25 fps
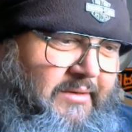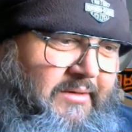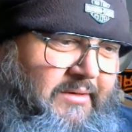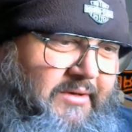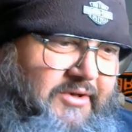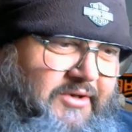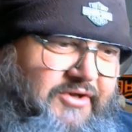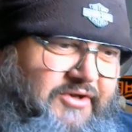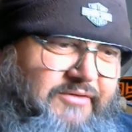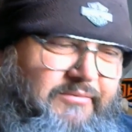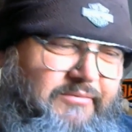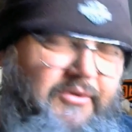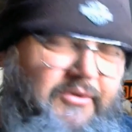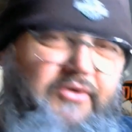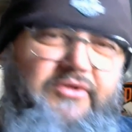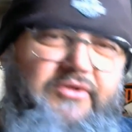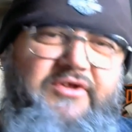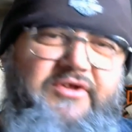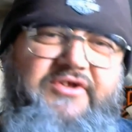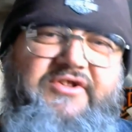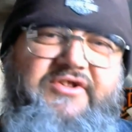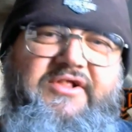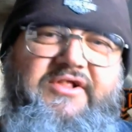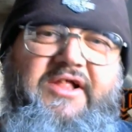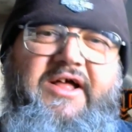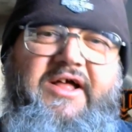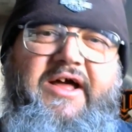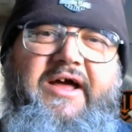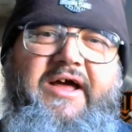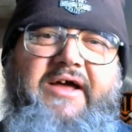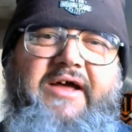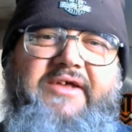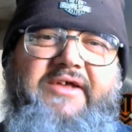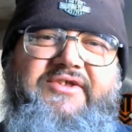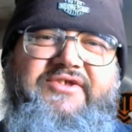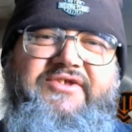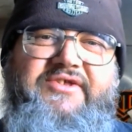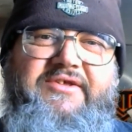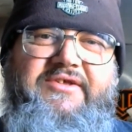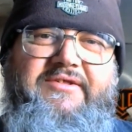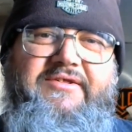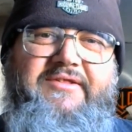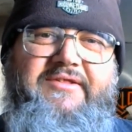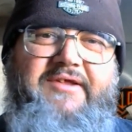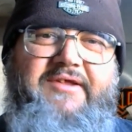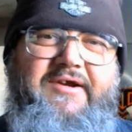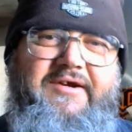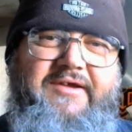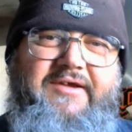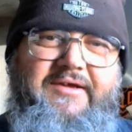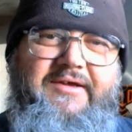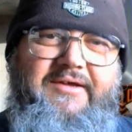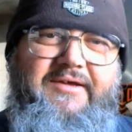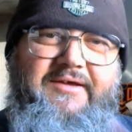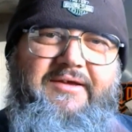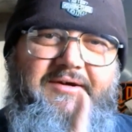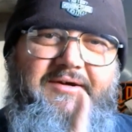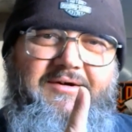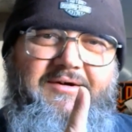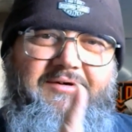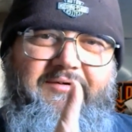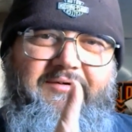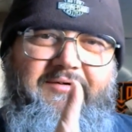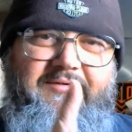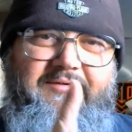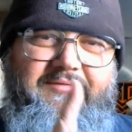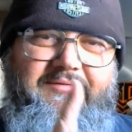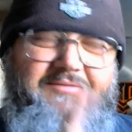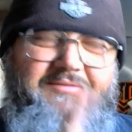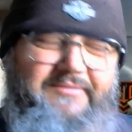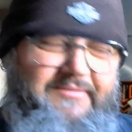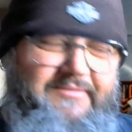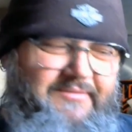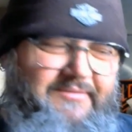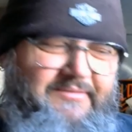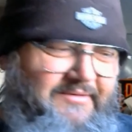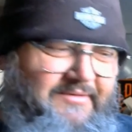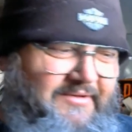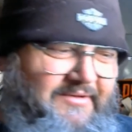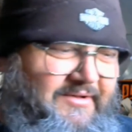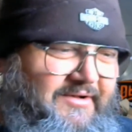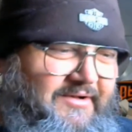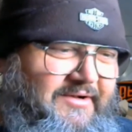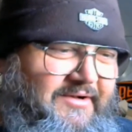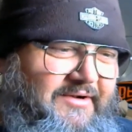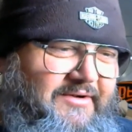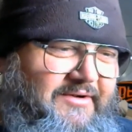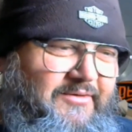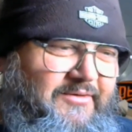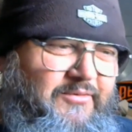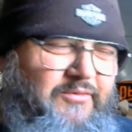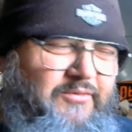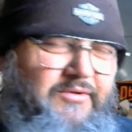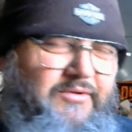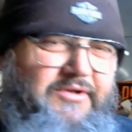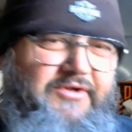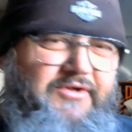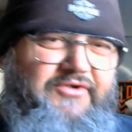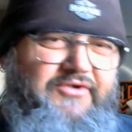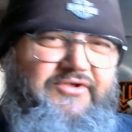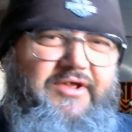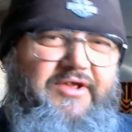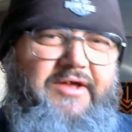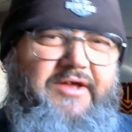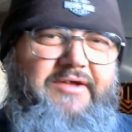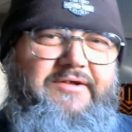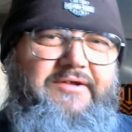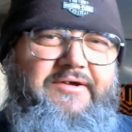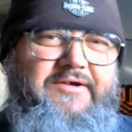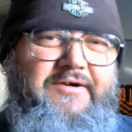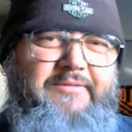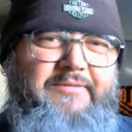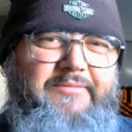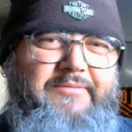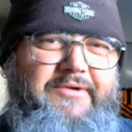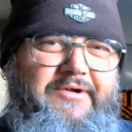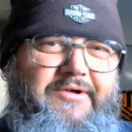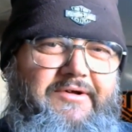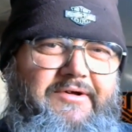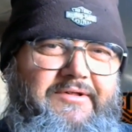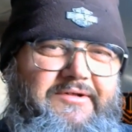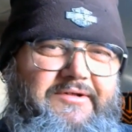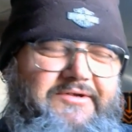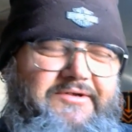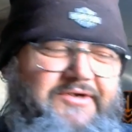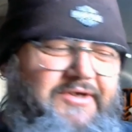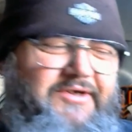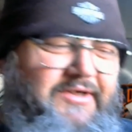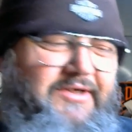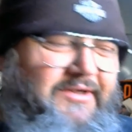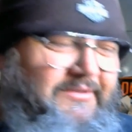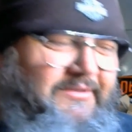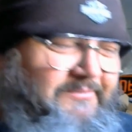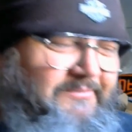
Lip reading: Smooth as glass. There you go. We'll use that terminology.